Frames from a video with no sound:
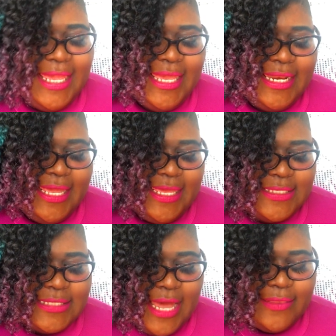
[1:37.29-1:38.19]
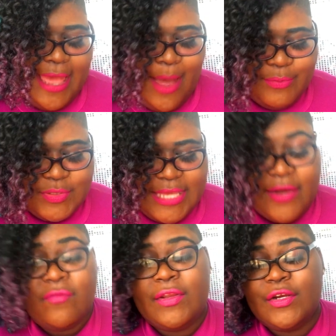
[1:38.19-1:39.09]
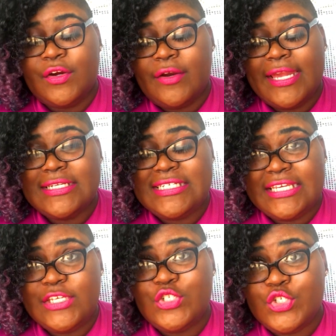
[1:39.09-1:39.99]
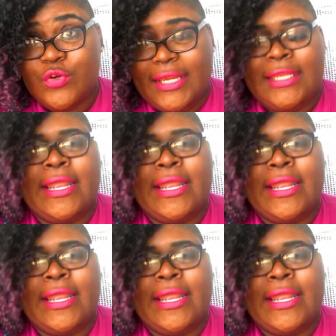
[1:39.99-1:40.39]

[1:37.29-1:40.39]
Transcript: It is uh, the apple cider vinegar and tea tree.